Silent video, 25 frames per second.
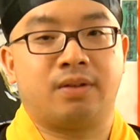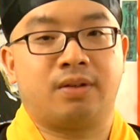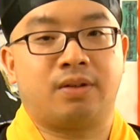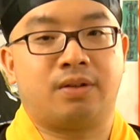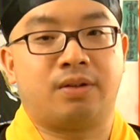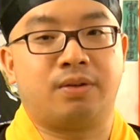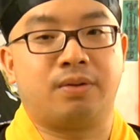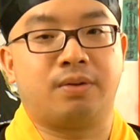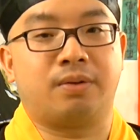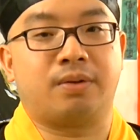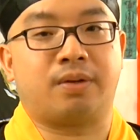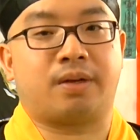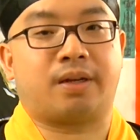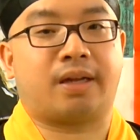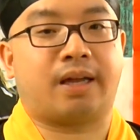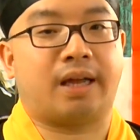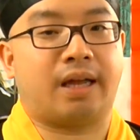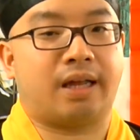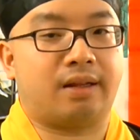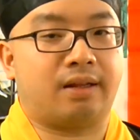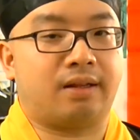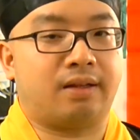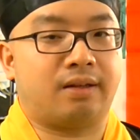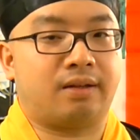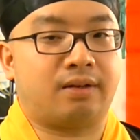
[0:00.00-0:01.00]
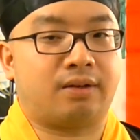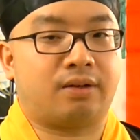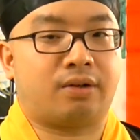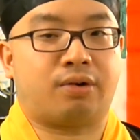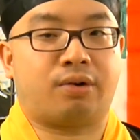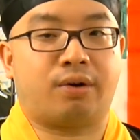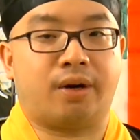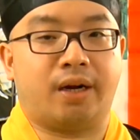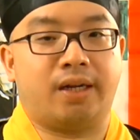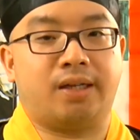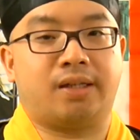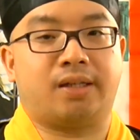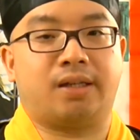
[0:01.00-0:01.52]
You will get
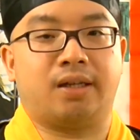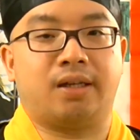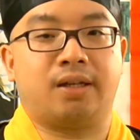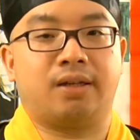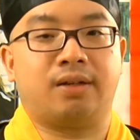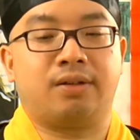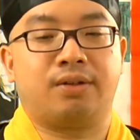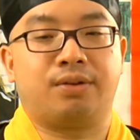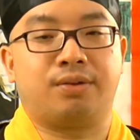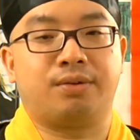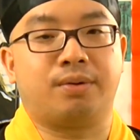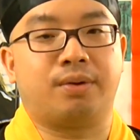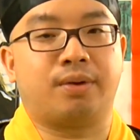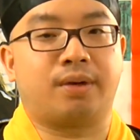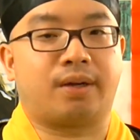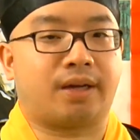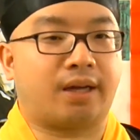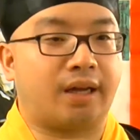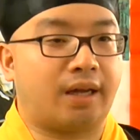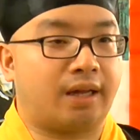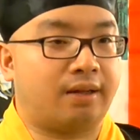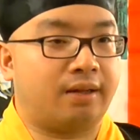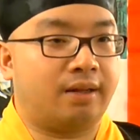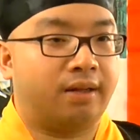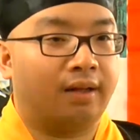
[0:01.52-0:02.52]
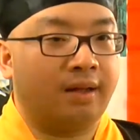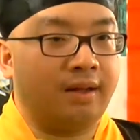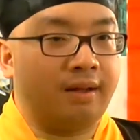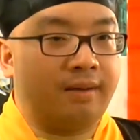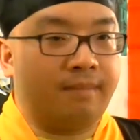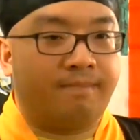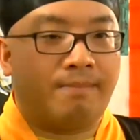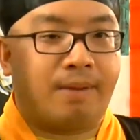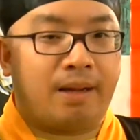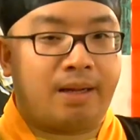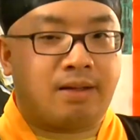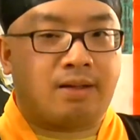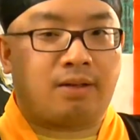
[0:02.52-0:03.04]
crazy. You will get
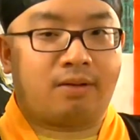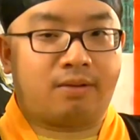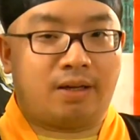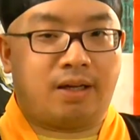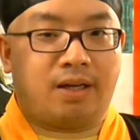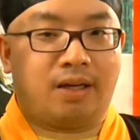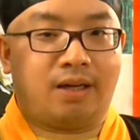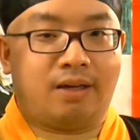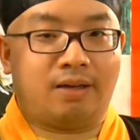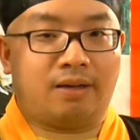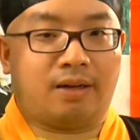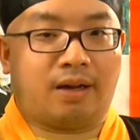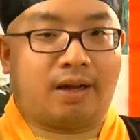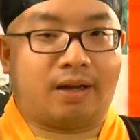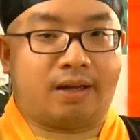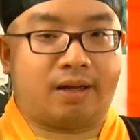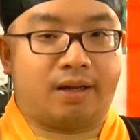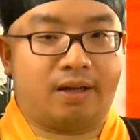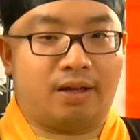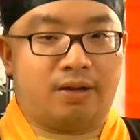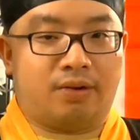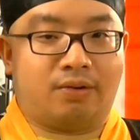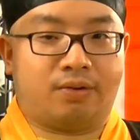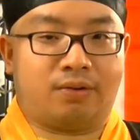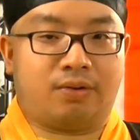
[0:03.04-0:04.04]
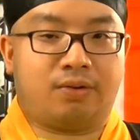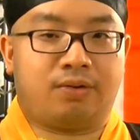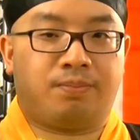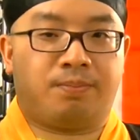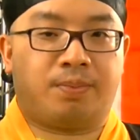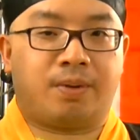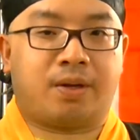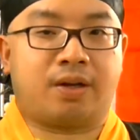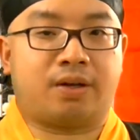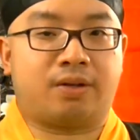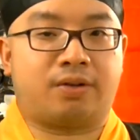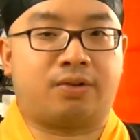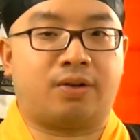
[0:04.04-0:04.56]
mentally ill
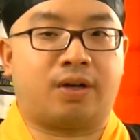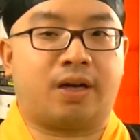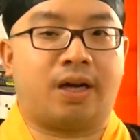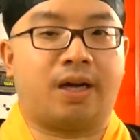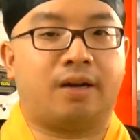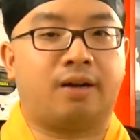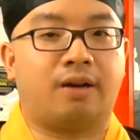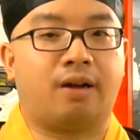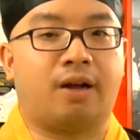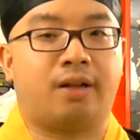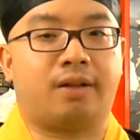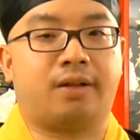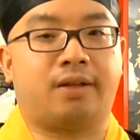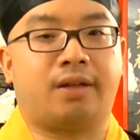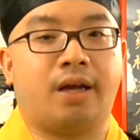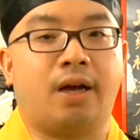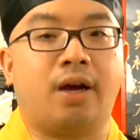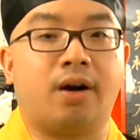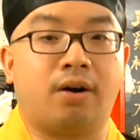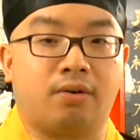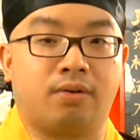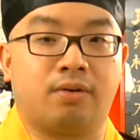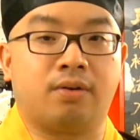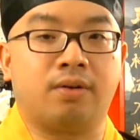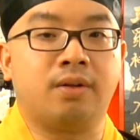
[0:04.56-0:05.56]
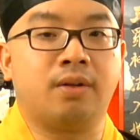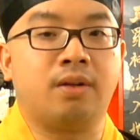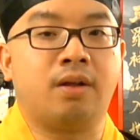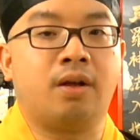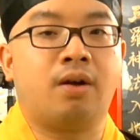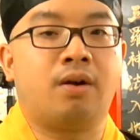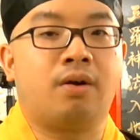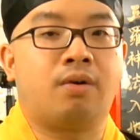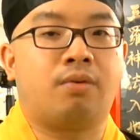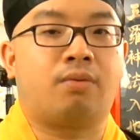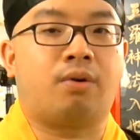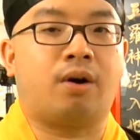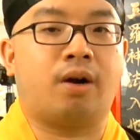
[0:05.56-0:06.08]
because you cannot tell
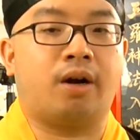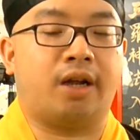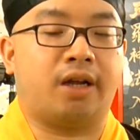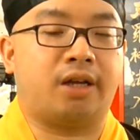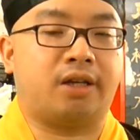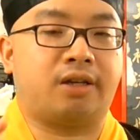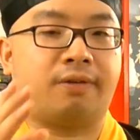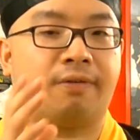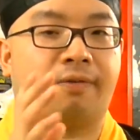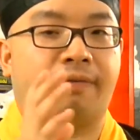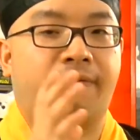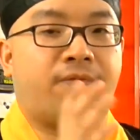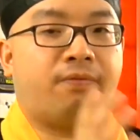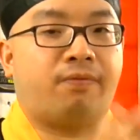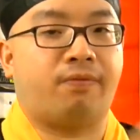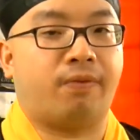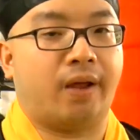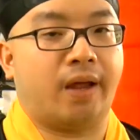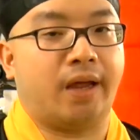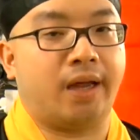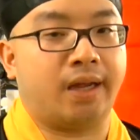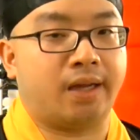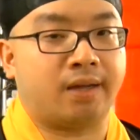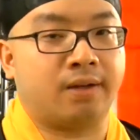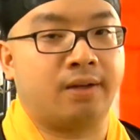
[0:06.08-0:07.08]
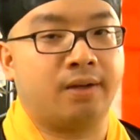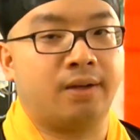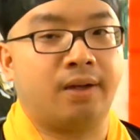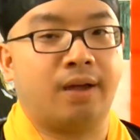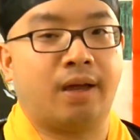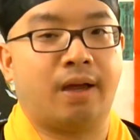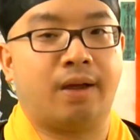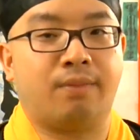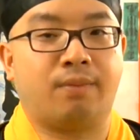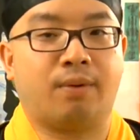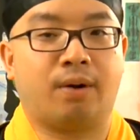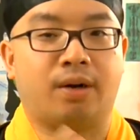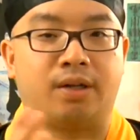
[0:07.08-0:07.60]
what is fake
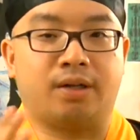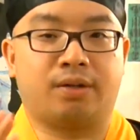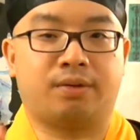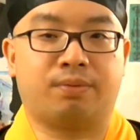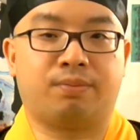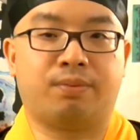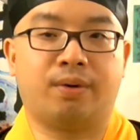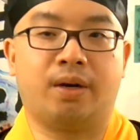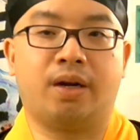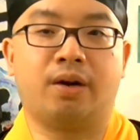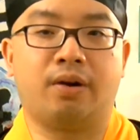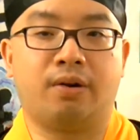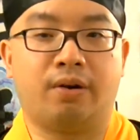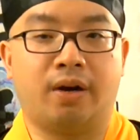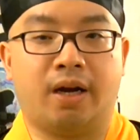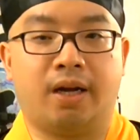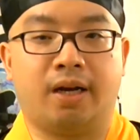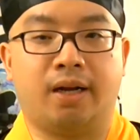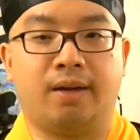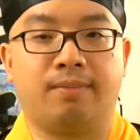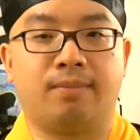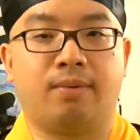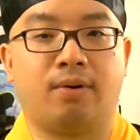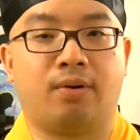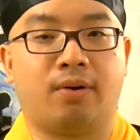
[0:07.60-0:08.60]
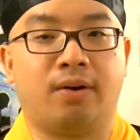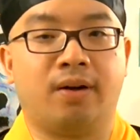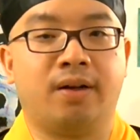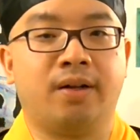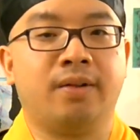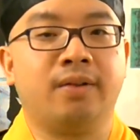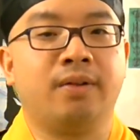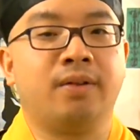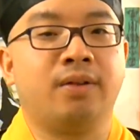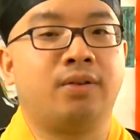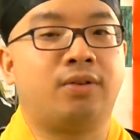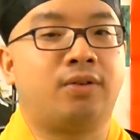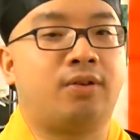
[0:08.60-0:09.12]
and what is real anymore.
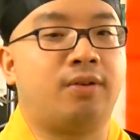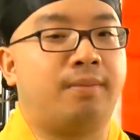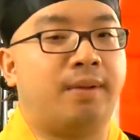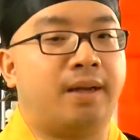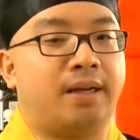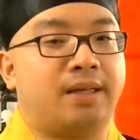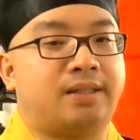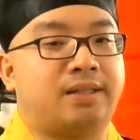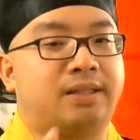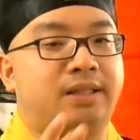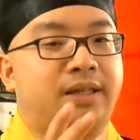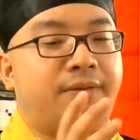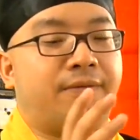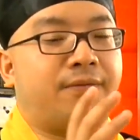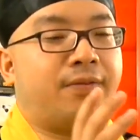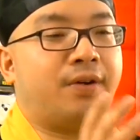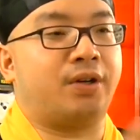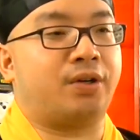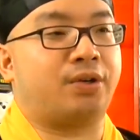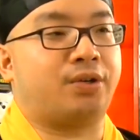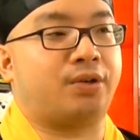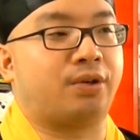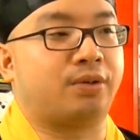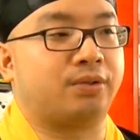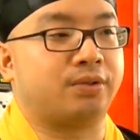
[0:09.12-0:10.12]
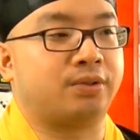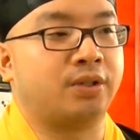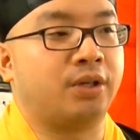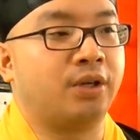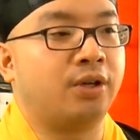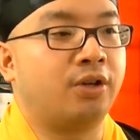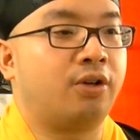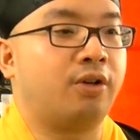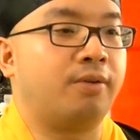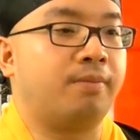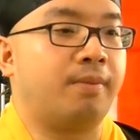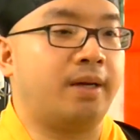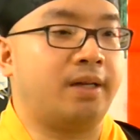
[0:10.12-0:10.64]
You may see visuals,
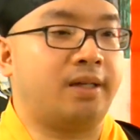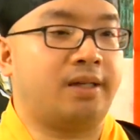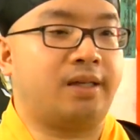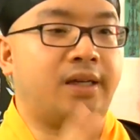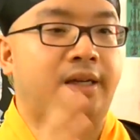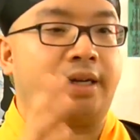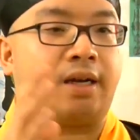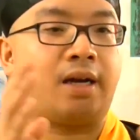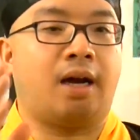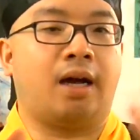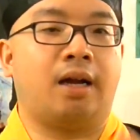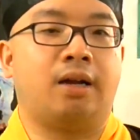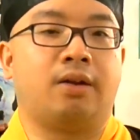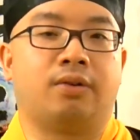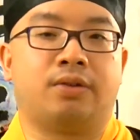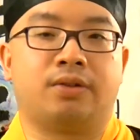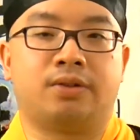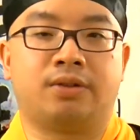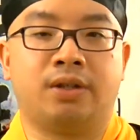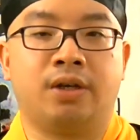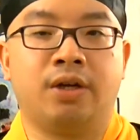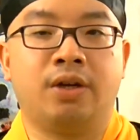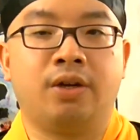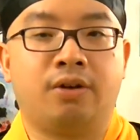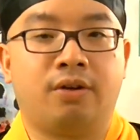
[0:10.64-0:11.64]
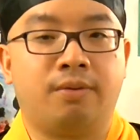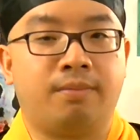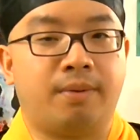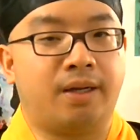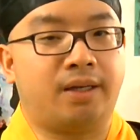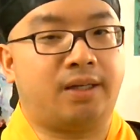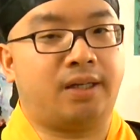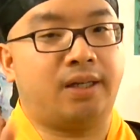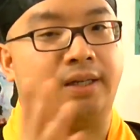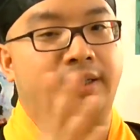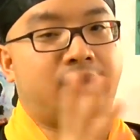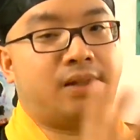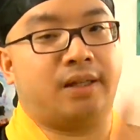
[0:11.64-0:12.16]
you may see colors, you may
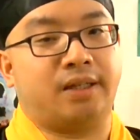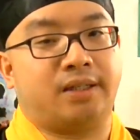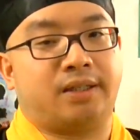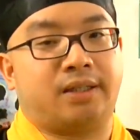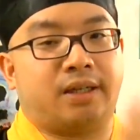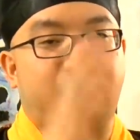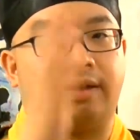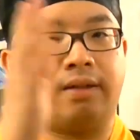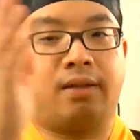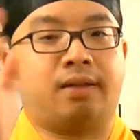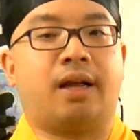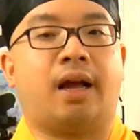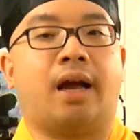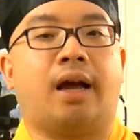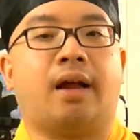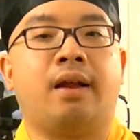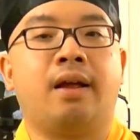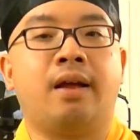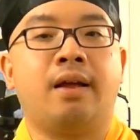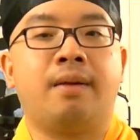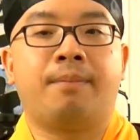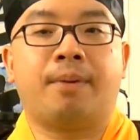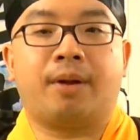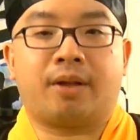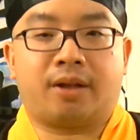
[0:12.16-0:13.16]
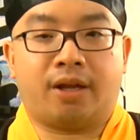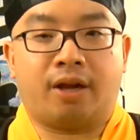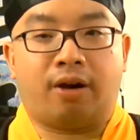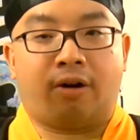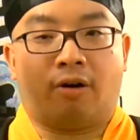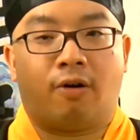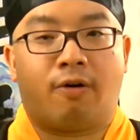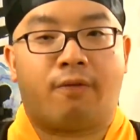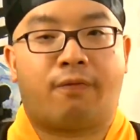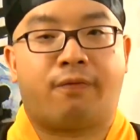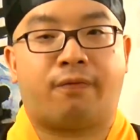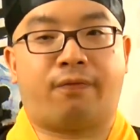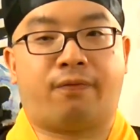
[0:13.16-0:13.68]
see this and that, but they're
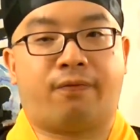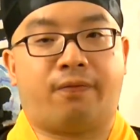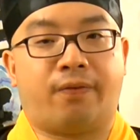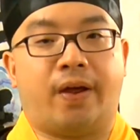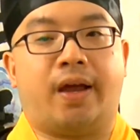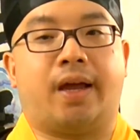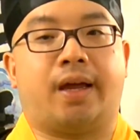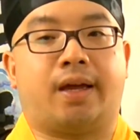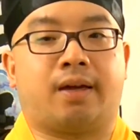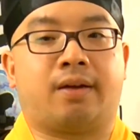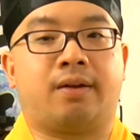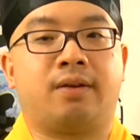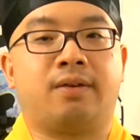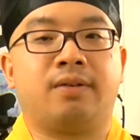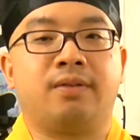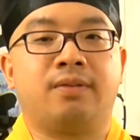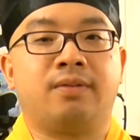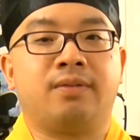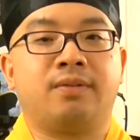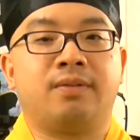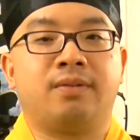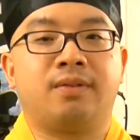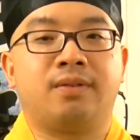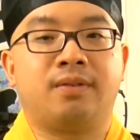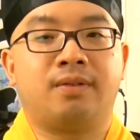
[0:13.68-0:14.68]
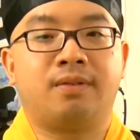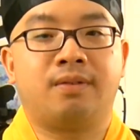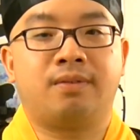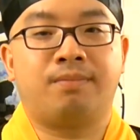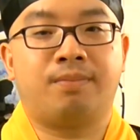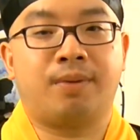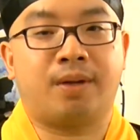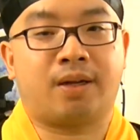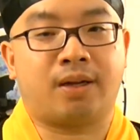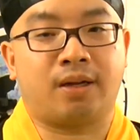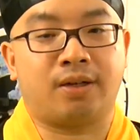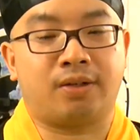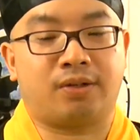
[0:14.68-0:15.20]
all fake
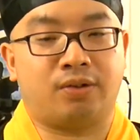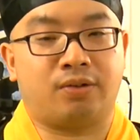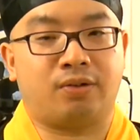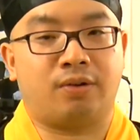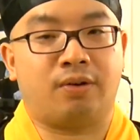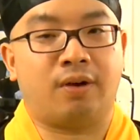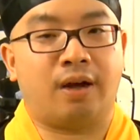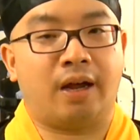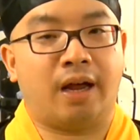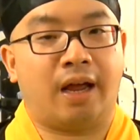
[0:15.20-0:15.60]
because you don't